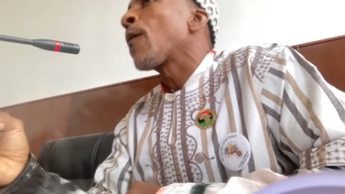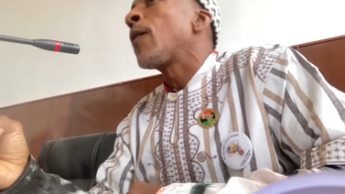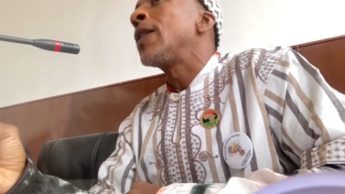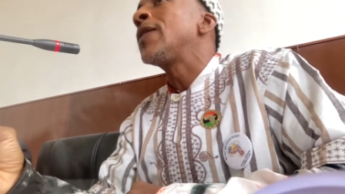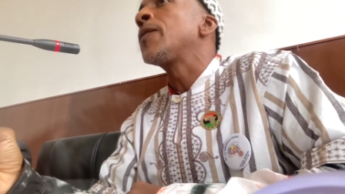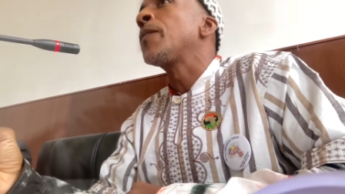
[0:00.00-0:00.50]

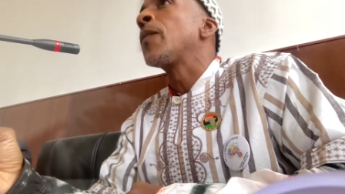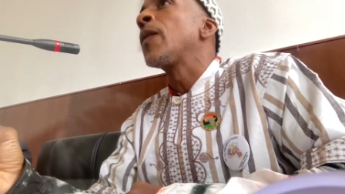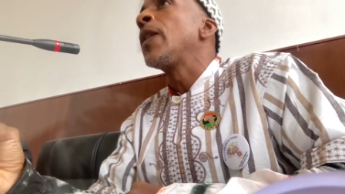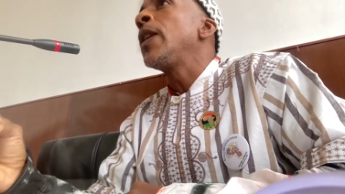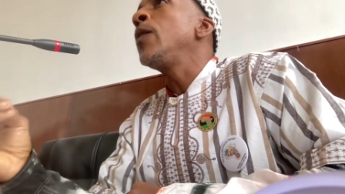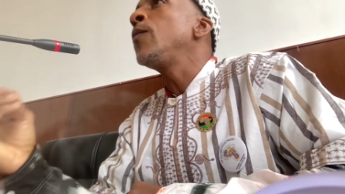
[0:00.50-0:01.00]
right,
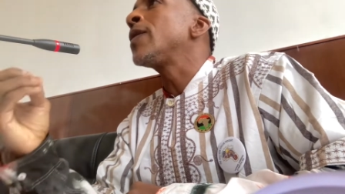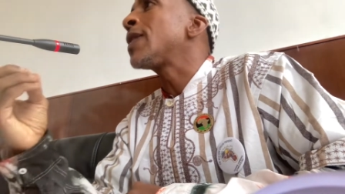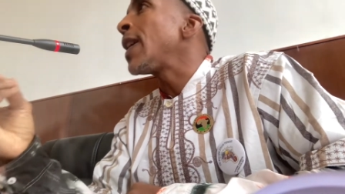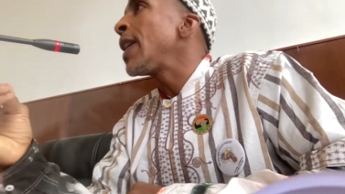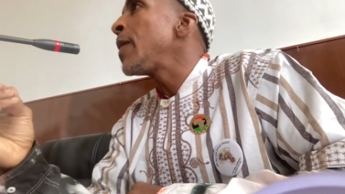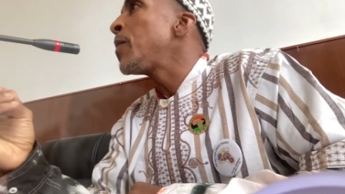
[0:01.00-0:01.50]
he was
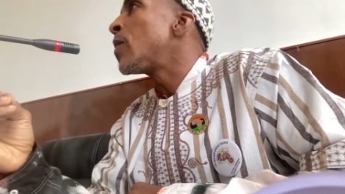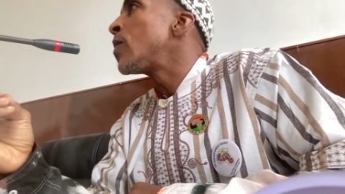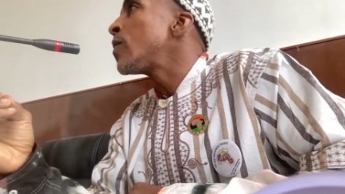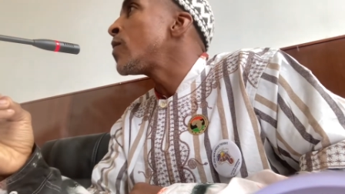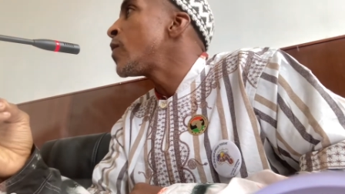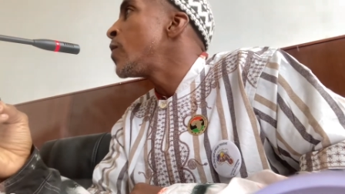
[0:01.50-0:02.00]

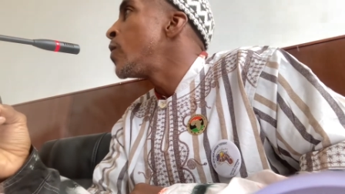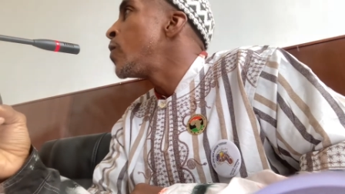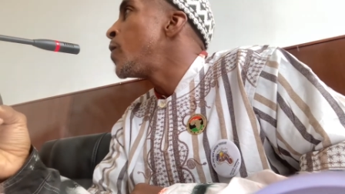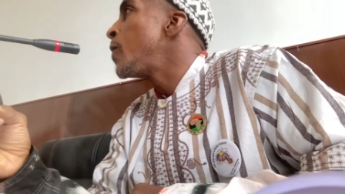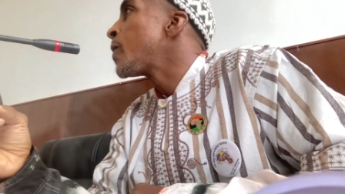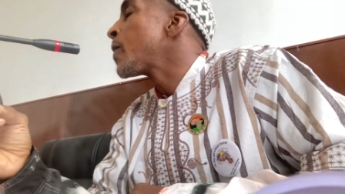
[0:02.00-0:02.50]
able
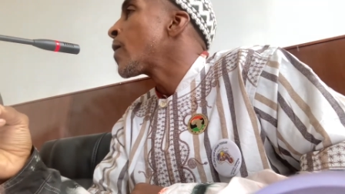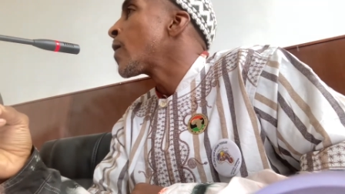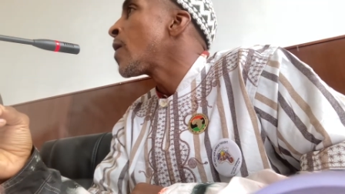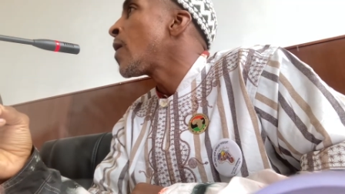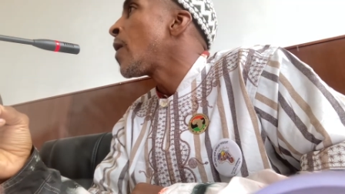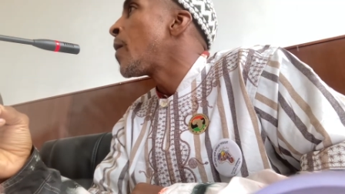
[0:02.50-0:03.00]
to
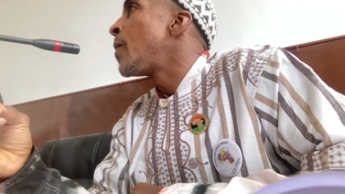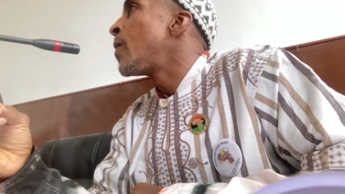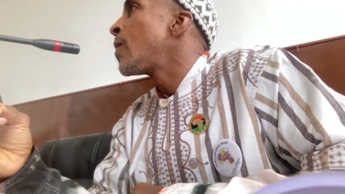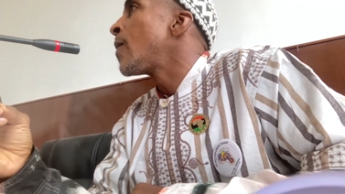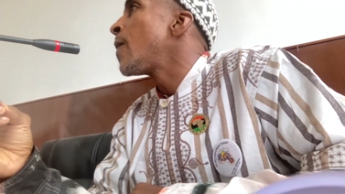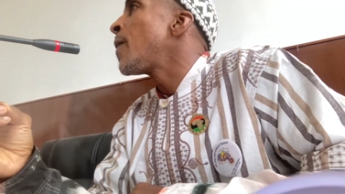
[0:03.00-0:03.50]

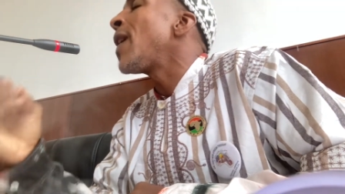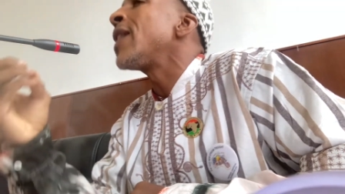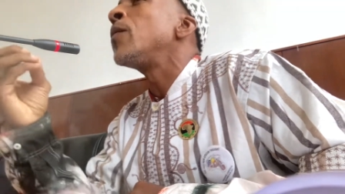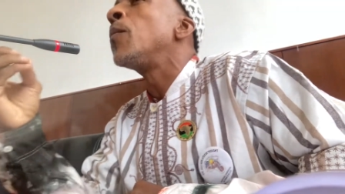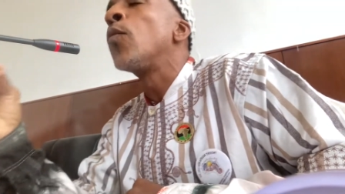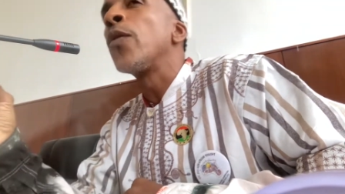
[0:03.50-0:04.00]
um,
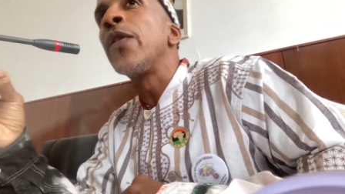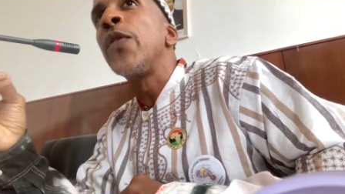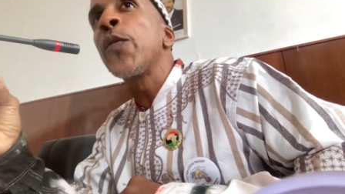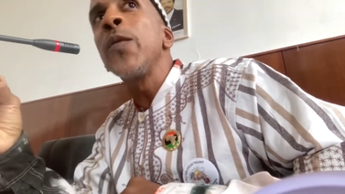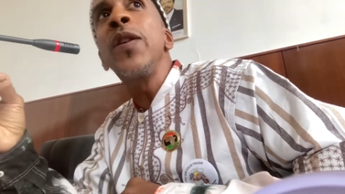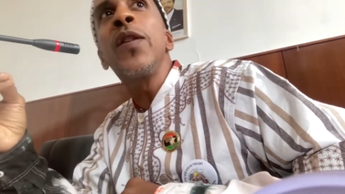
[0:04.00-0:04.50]
find more than
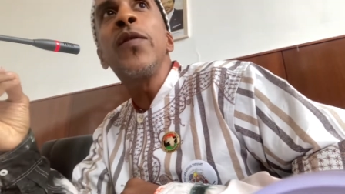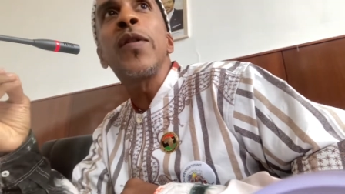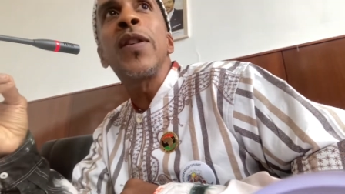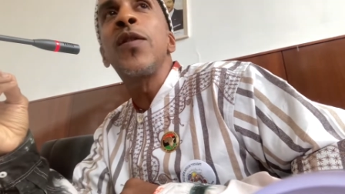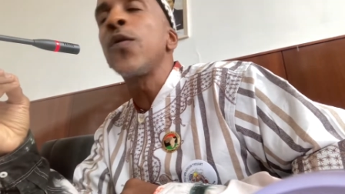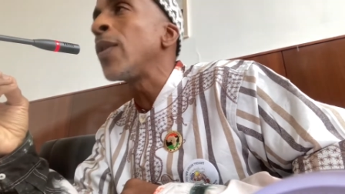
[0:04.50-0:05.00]

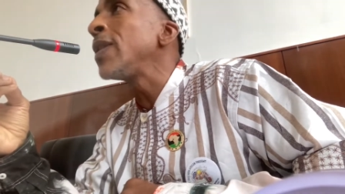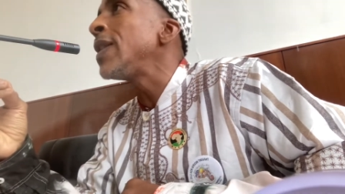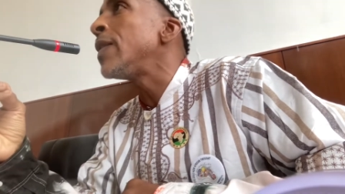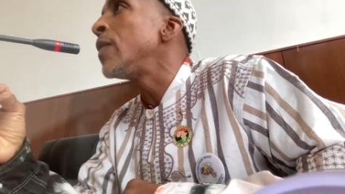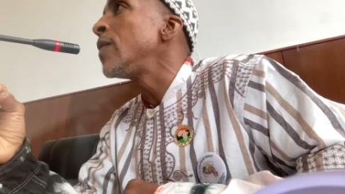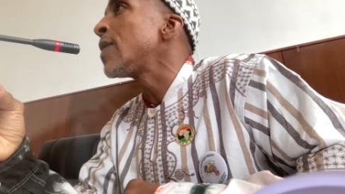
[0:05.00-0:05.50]

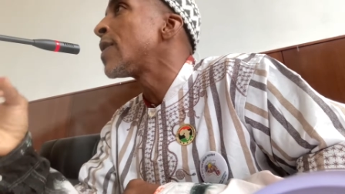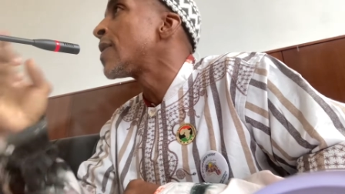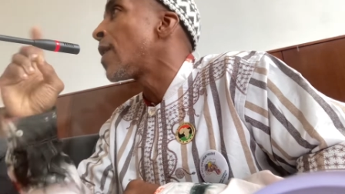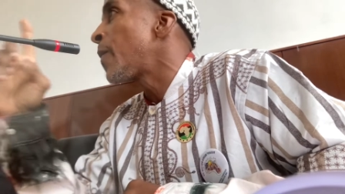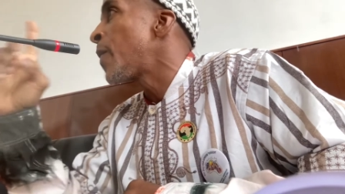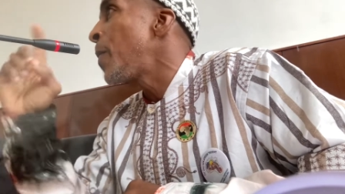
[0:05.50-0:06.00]
320 uses
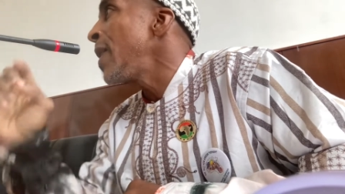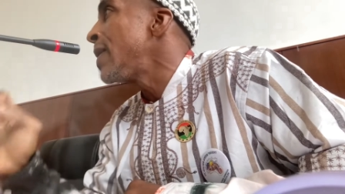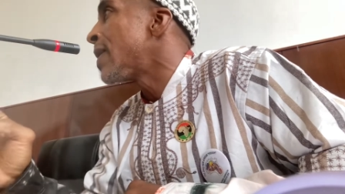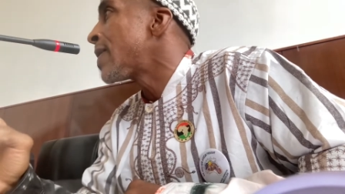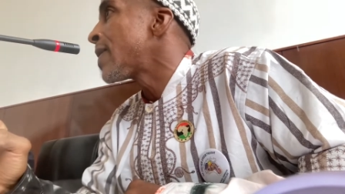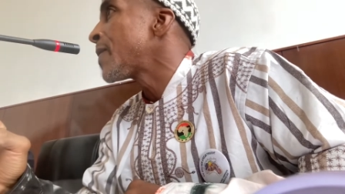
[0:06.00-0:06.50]
of the
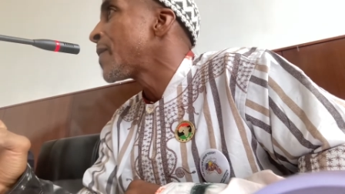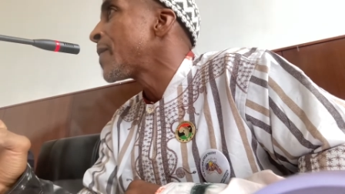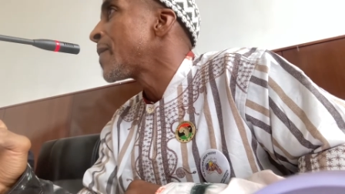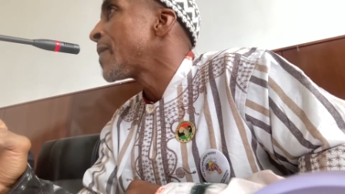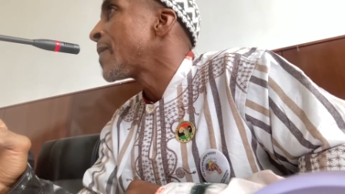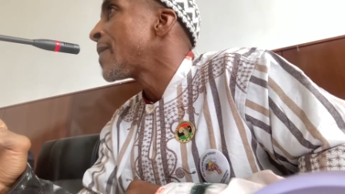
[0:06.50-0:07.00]
peanut.
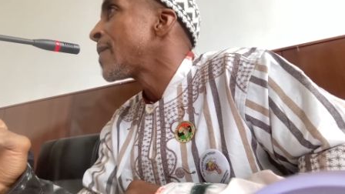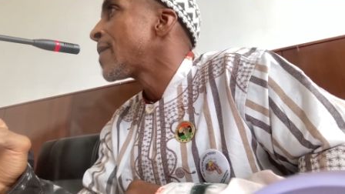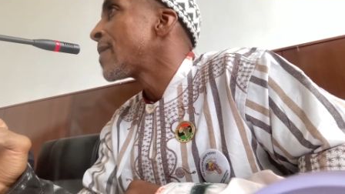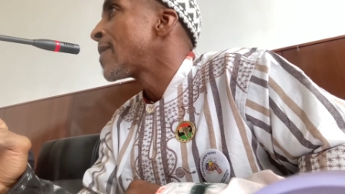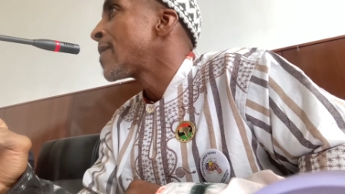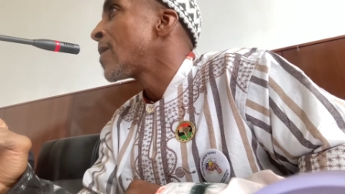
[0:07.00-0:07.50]

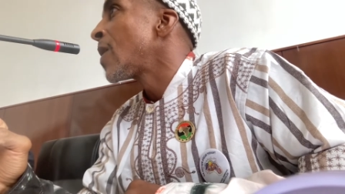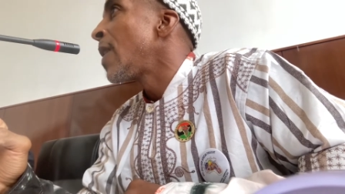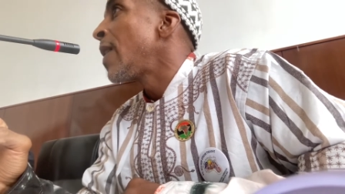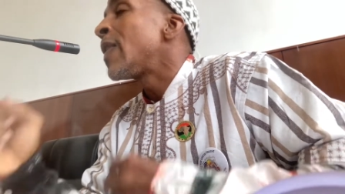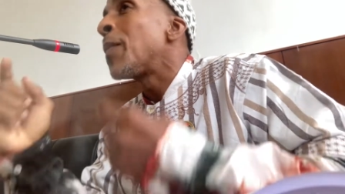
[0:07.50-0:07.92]
The,